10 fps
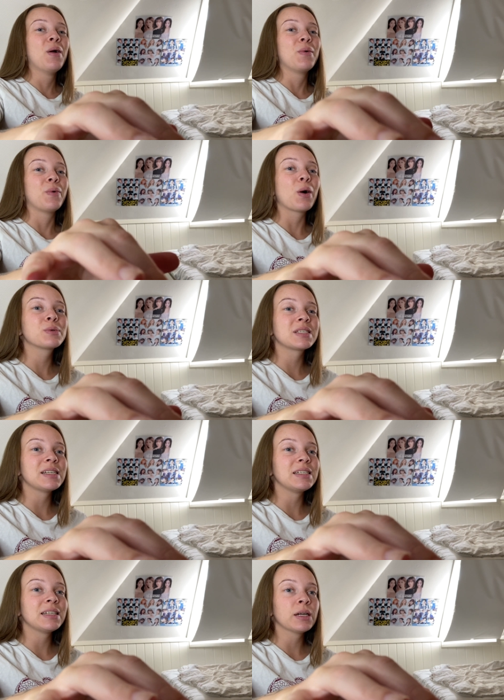
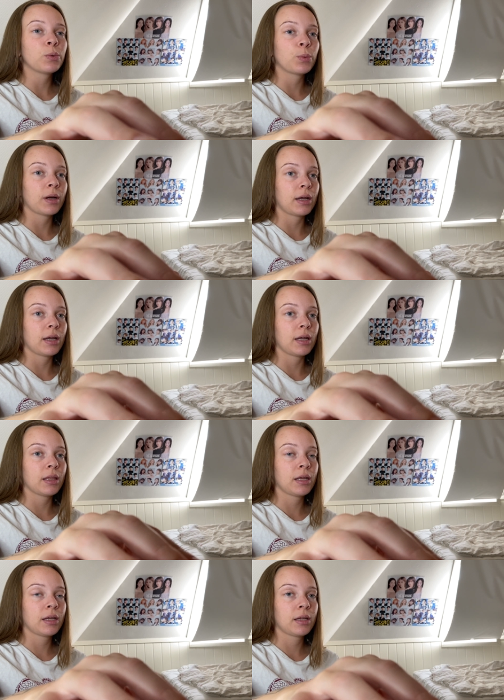Rosé with
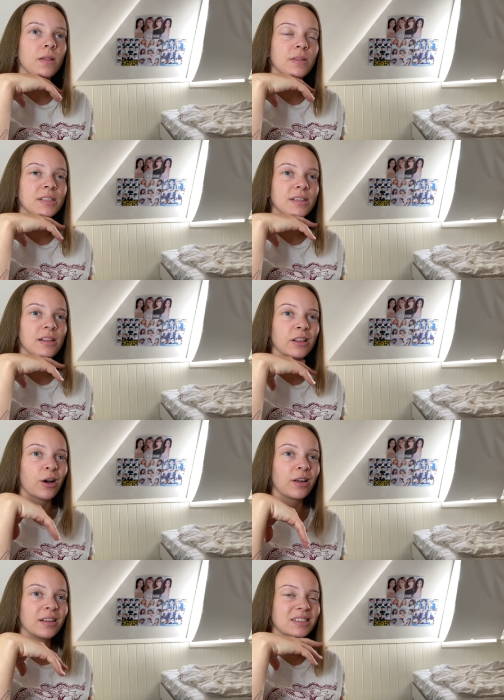this
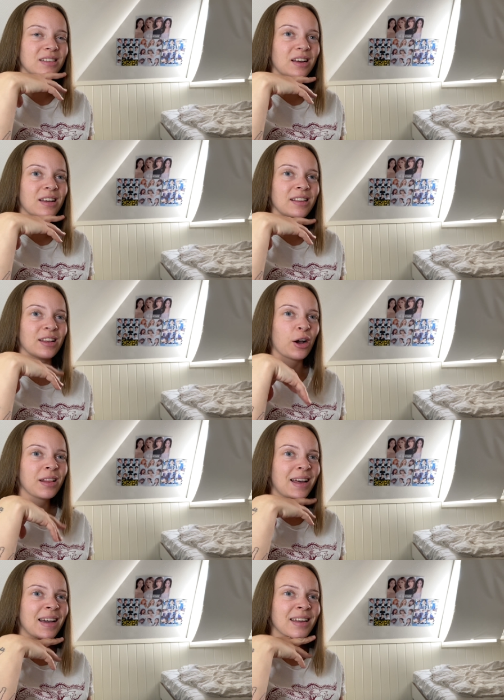light, it's like a
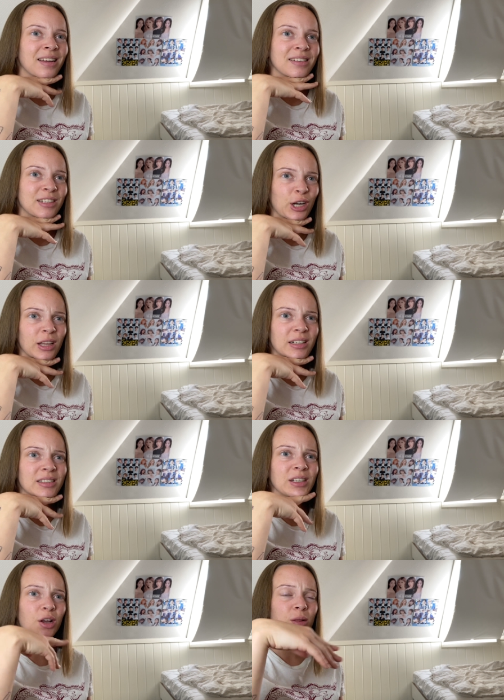lilac
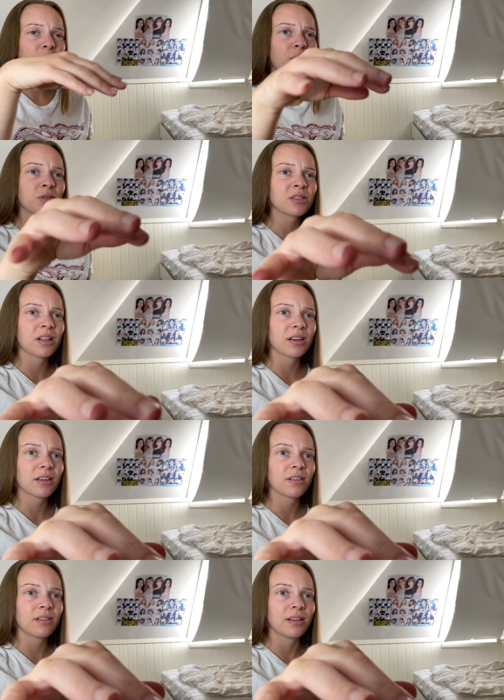color almost,
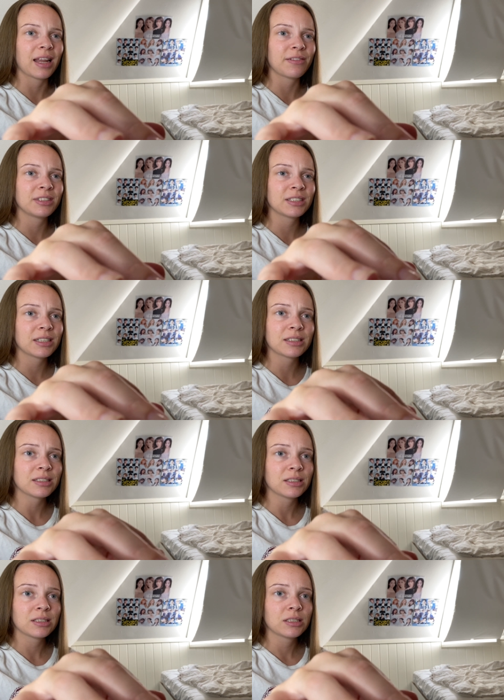like lavender.
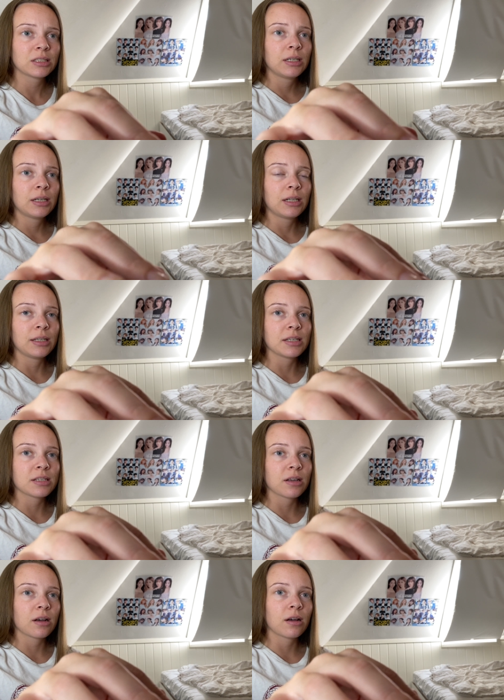
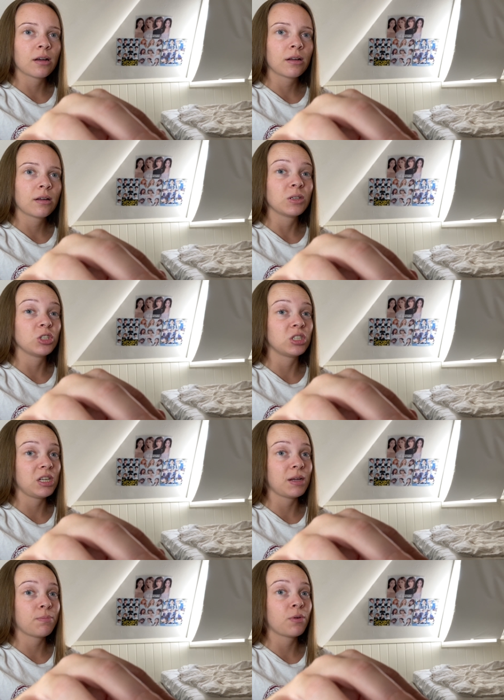Lisa,
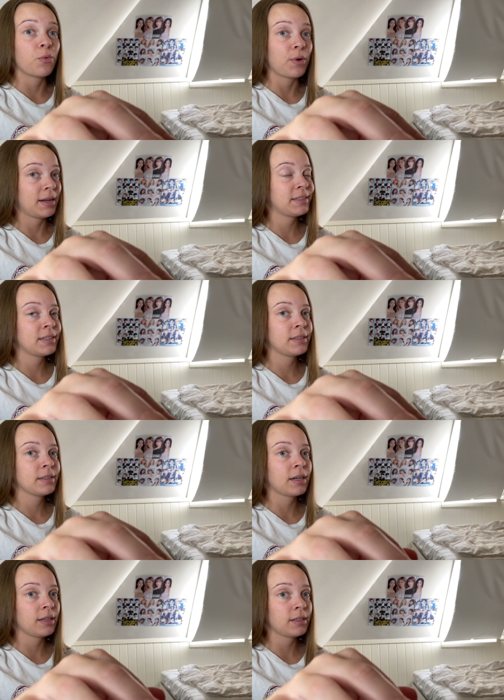deep red
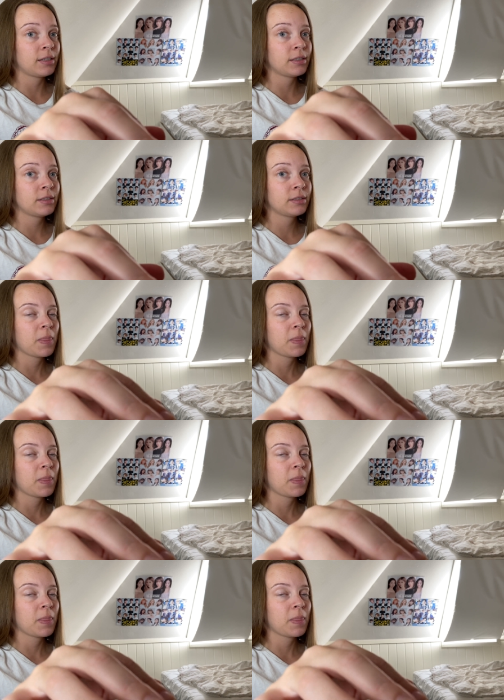color.